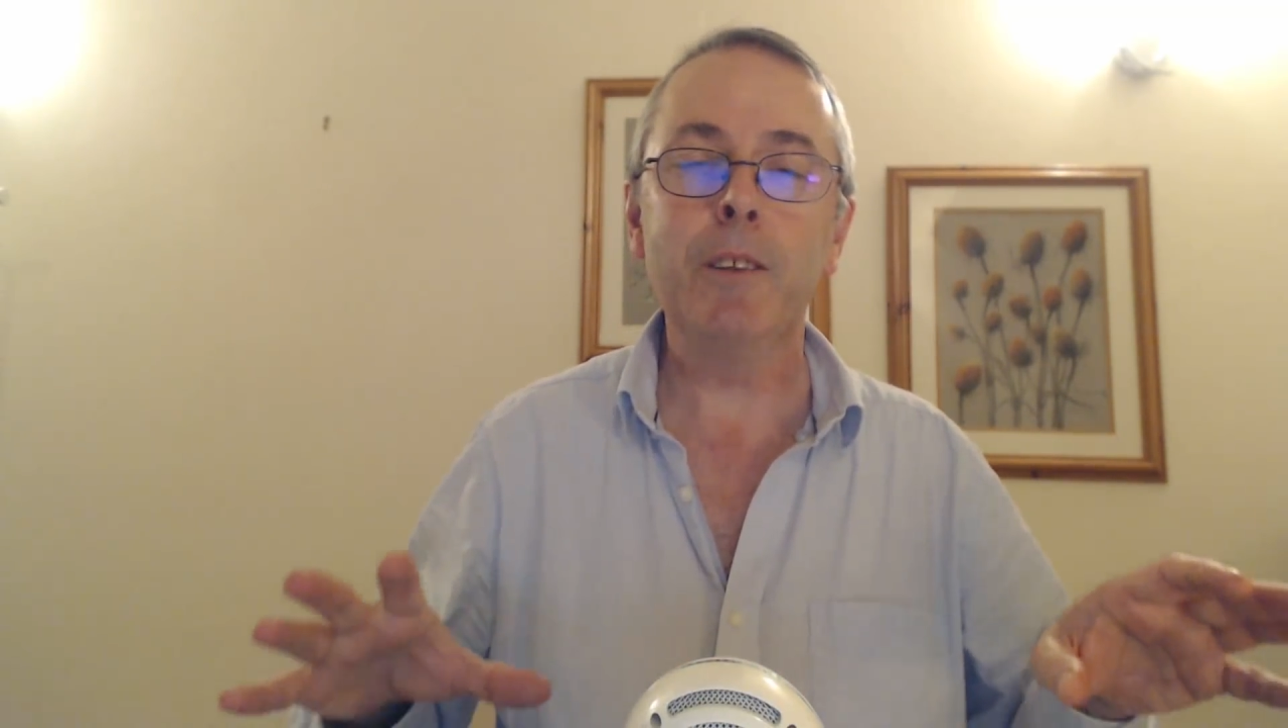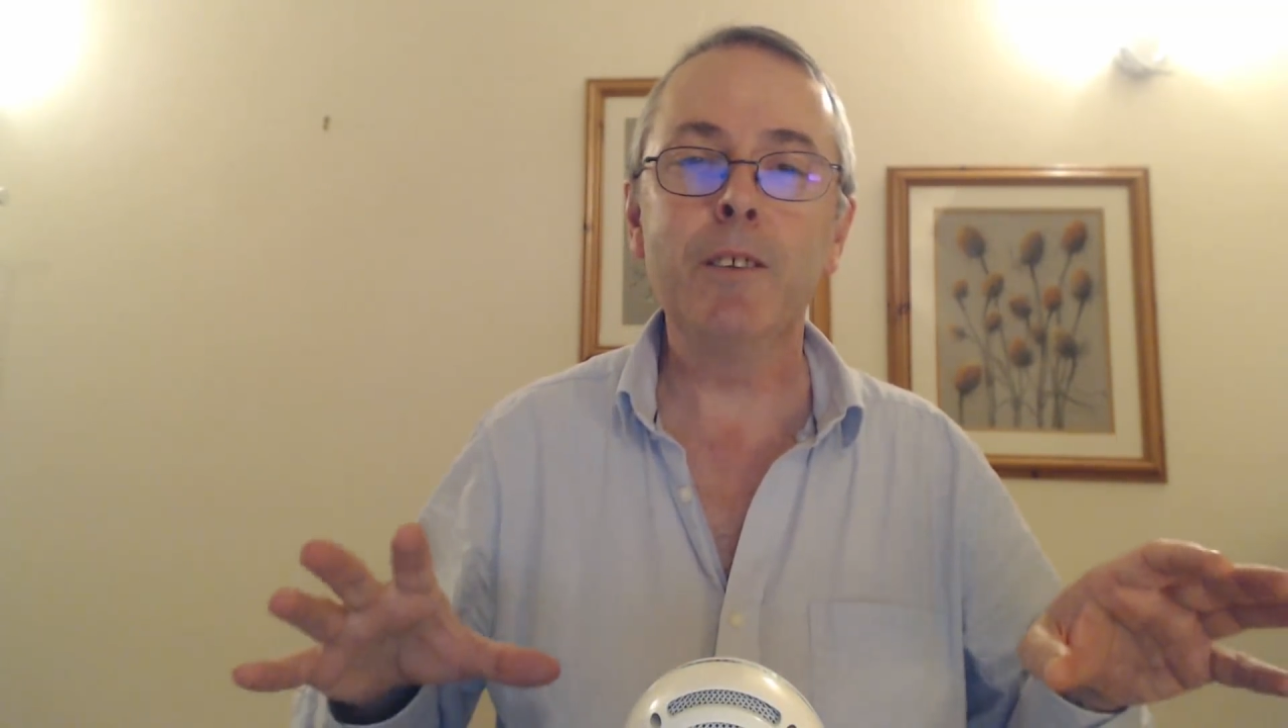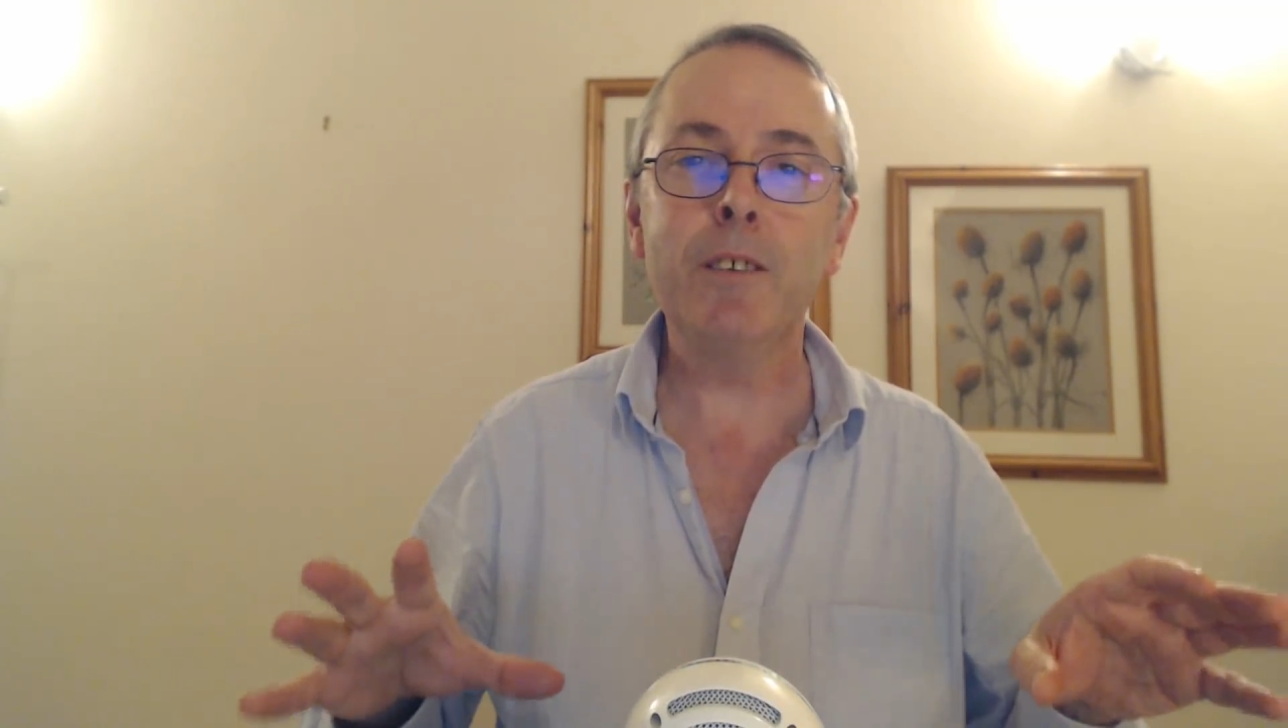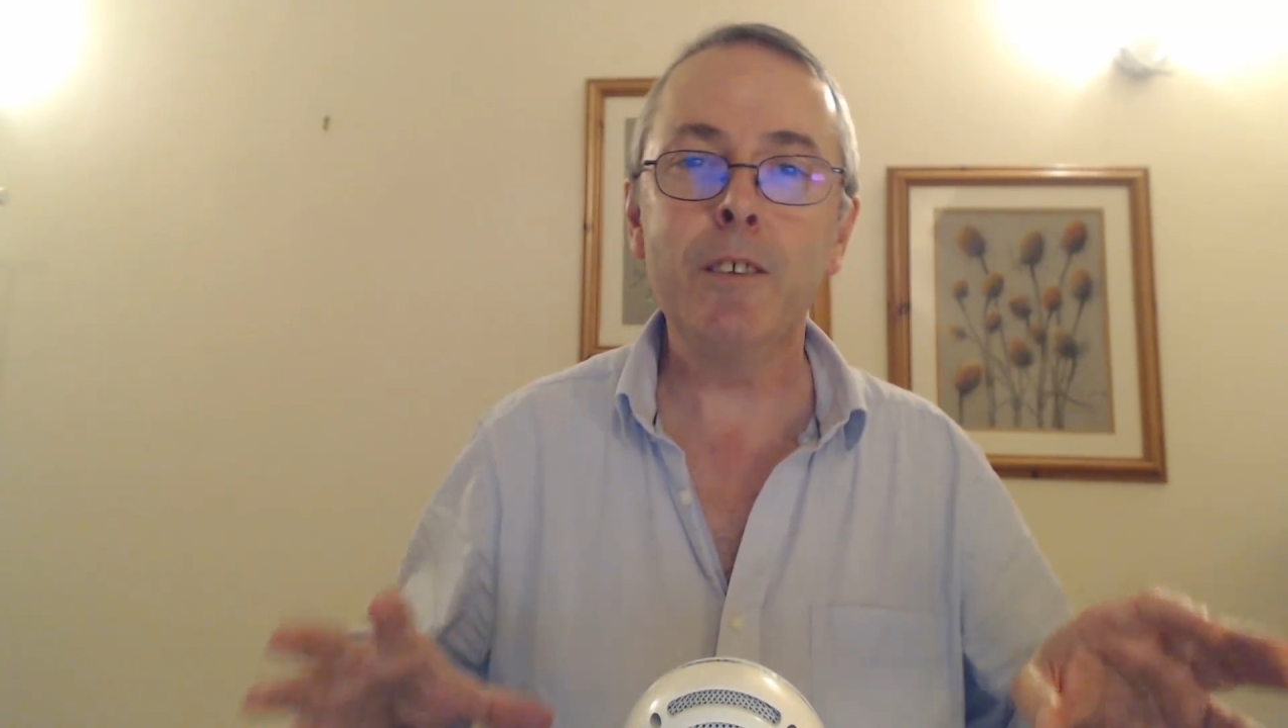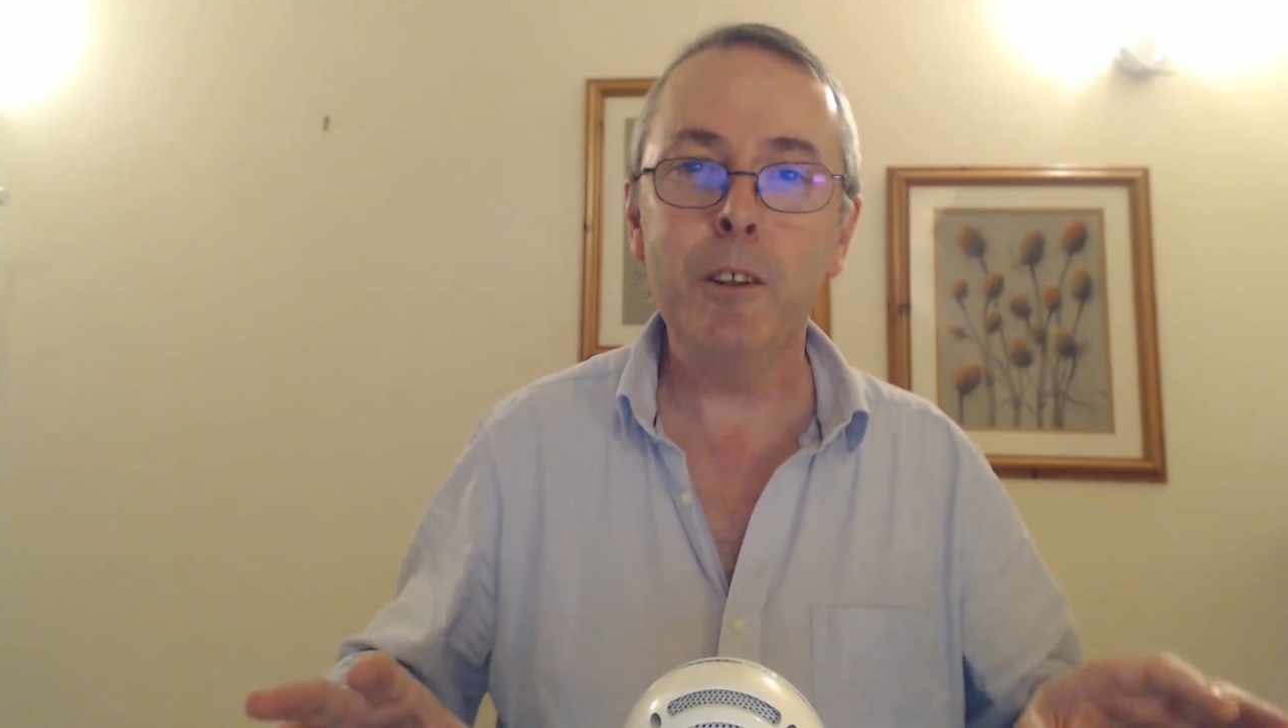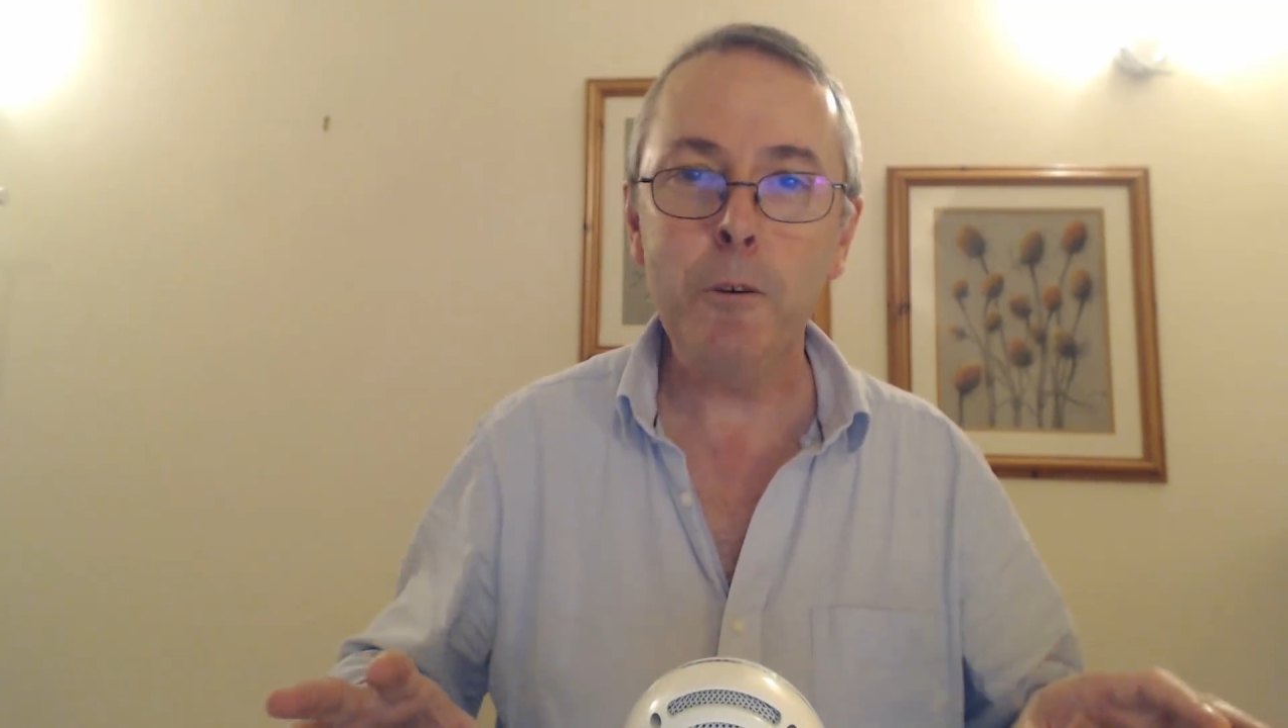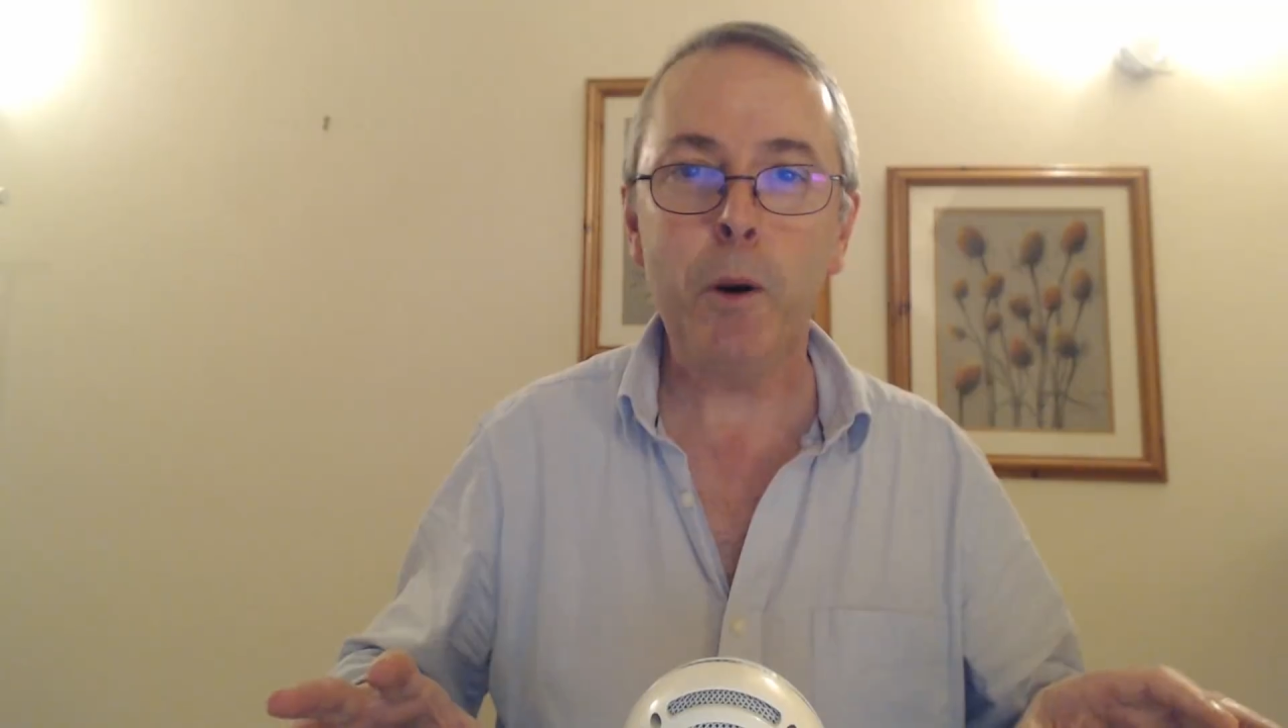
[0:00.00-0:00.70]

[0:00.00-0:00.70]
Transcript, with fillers: slow